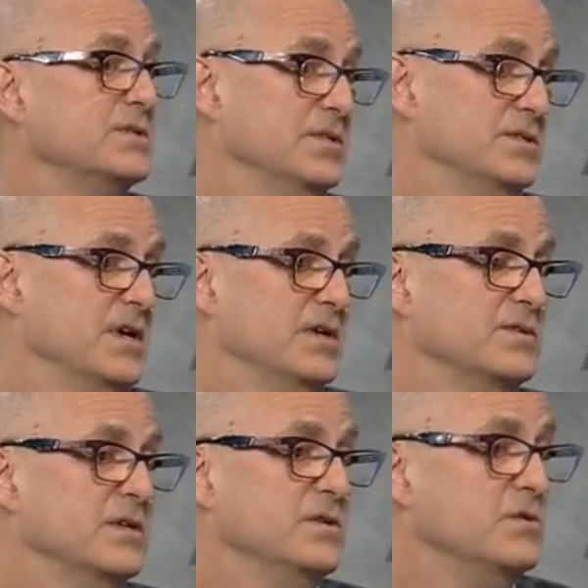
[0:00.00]
these days,
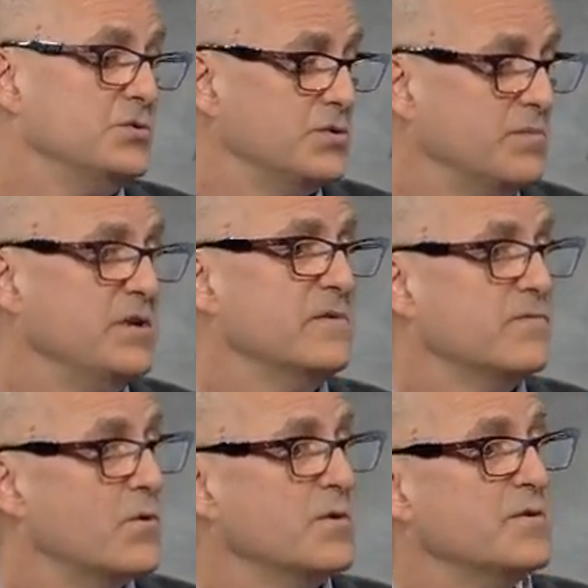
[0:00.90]
and you should be
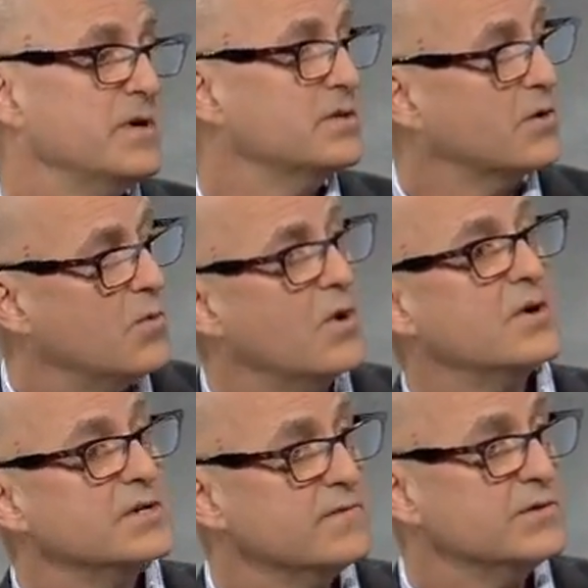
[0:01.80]
informed about the
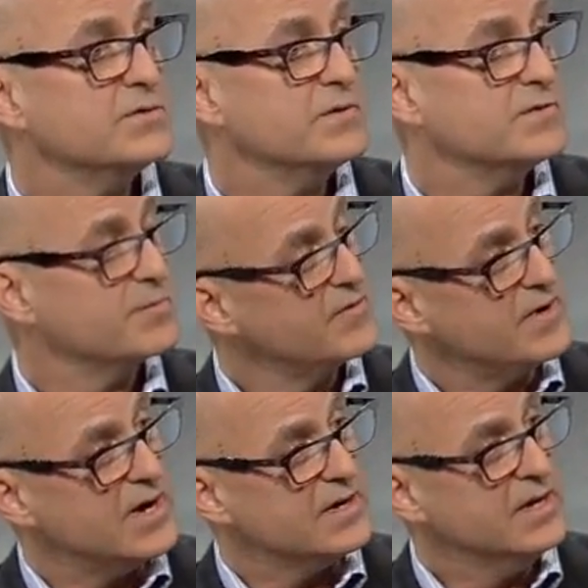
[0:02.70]
quality of the service
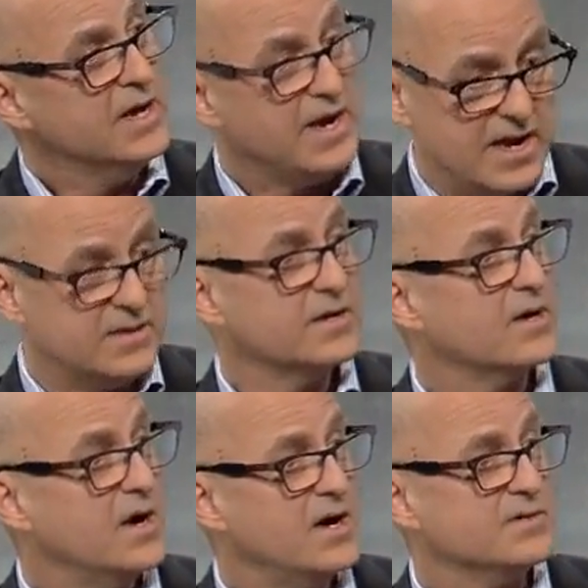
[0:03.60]
provided and the
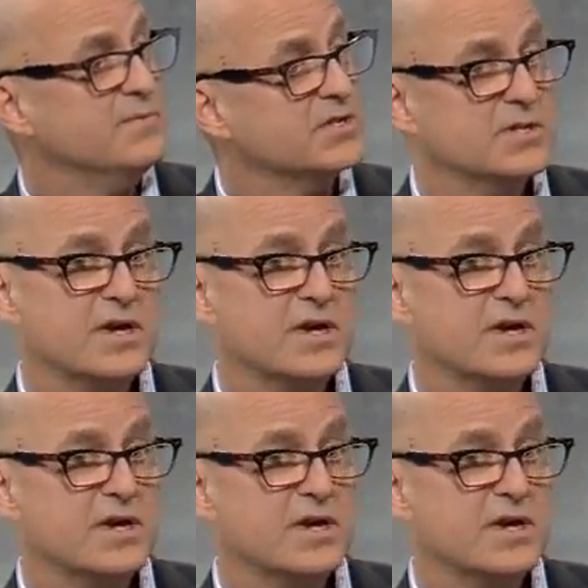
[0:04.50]
cost, much